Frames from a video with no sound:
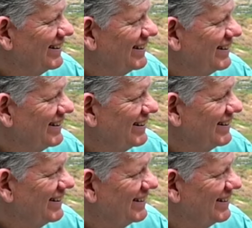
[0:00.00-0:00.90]

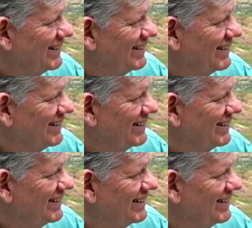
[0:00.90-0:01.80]

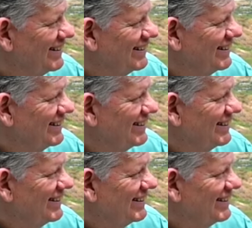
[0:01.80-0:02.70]

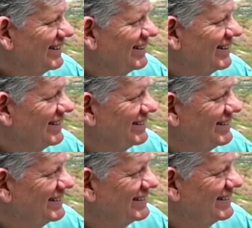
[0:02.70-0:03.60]

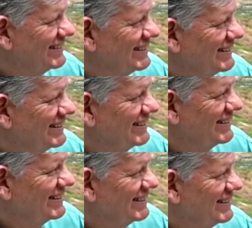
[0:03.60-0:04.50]

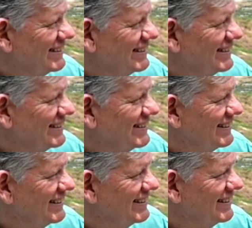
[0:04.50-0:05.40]

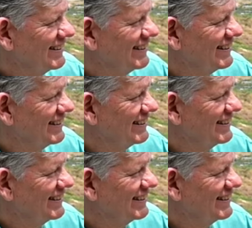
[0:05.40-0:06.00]
(silent)